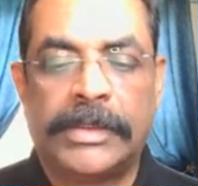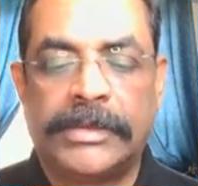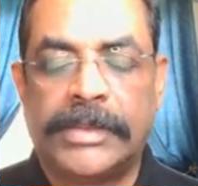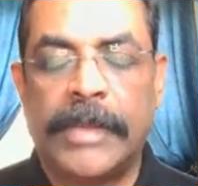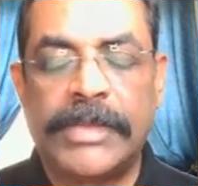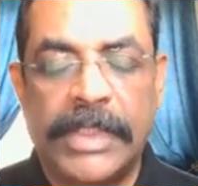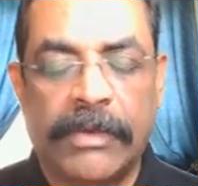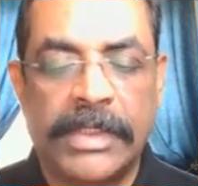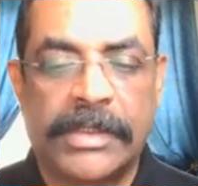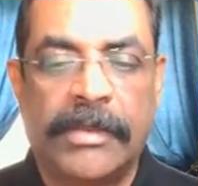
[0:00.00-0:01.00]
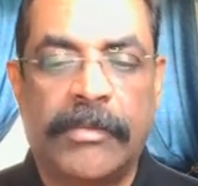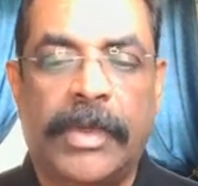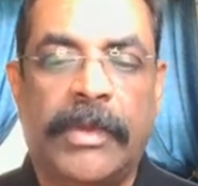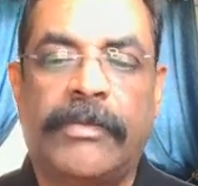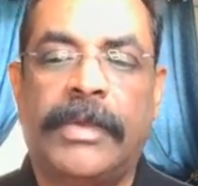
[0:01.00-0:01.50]
same sequence
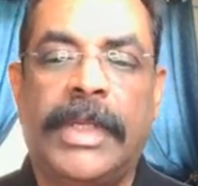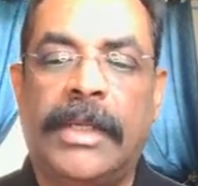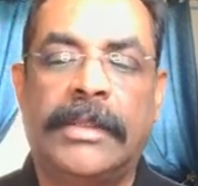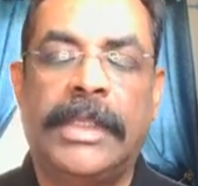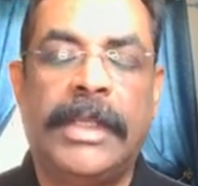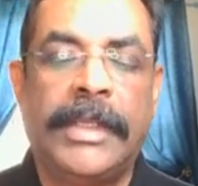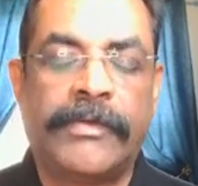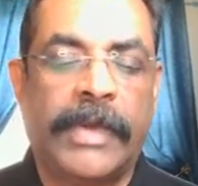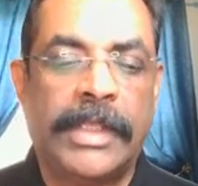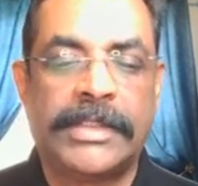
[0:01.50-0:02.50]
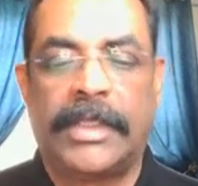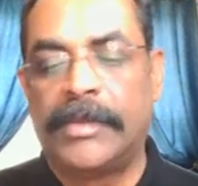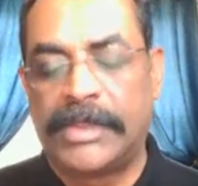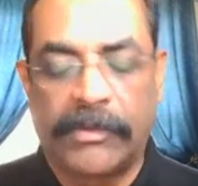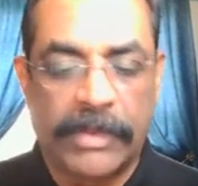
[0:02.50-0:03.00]
number of delete file, same
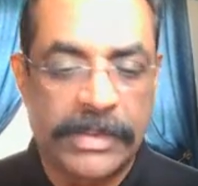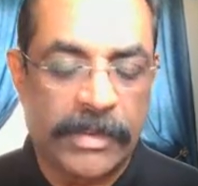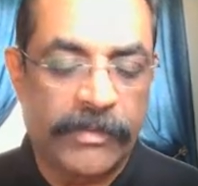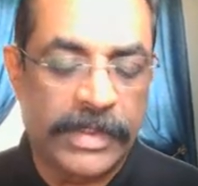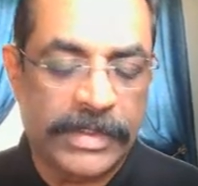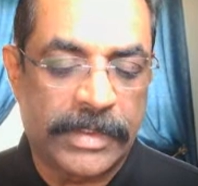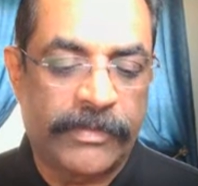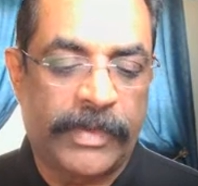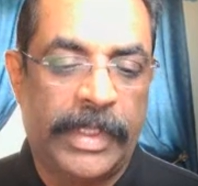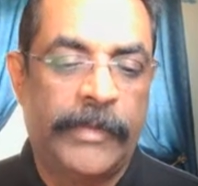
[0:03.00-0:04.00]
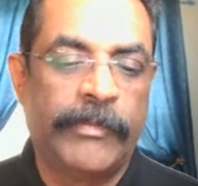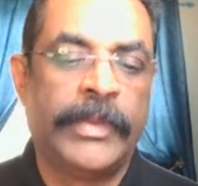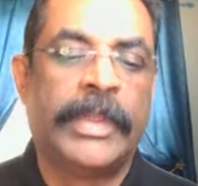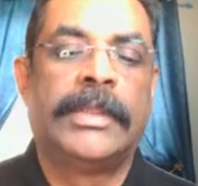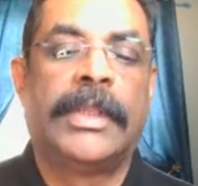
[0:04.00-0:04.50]
sequence of insert file.
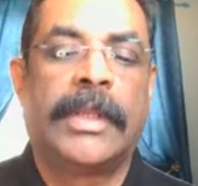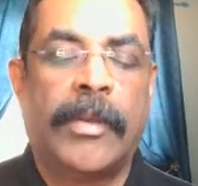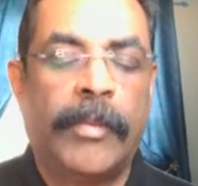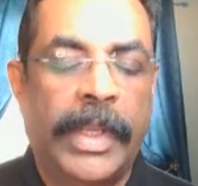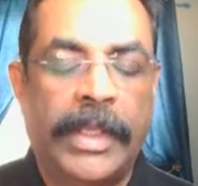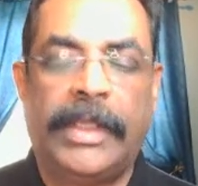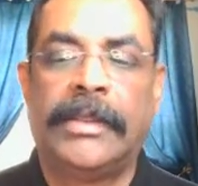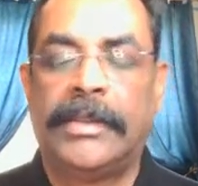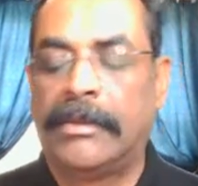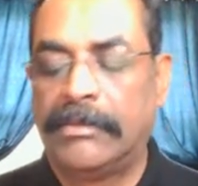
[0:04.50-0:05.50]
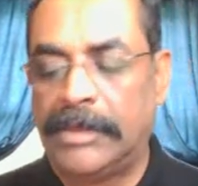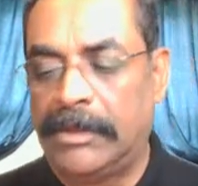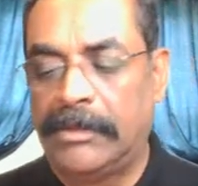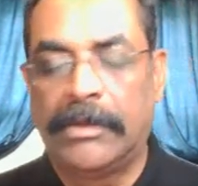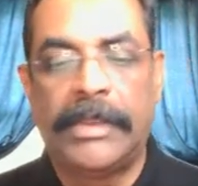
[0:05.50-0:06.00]
then combining, then
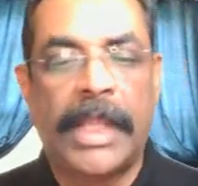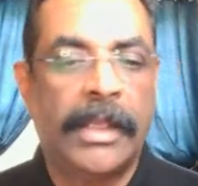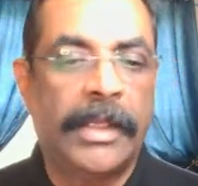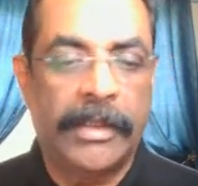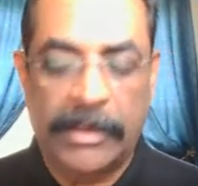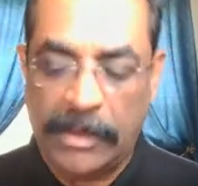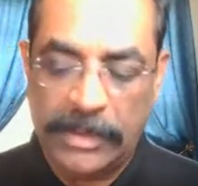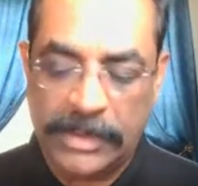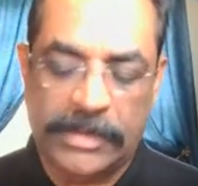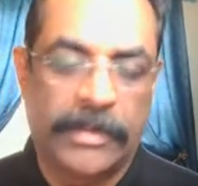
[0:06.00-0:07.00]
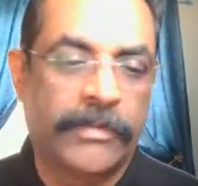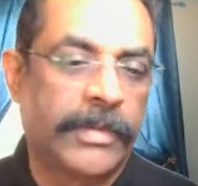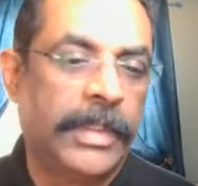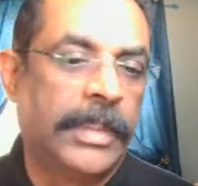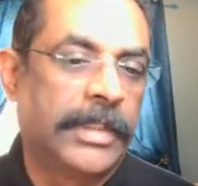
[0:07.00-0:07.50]
no dangling and all the stuff.
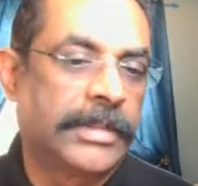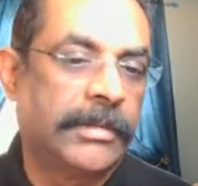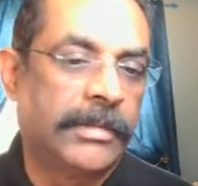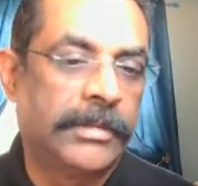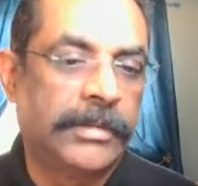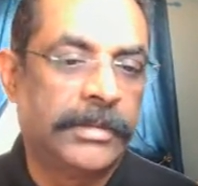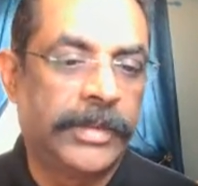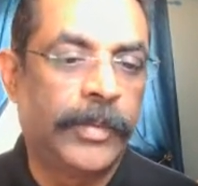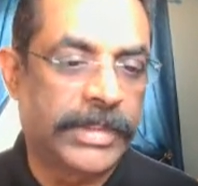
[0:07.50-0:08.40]
So simple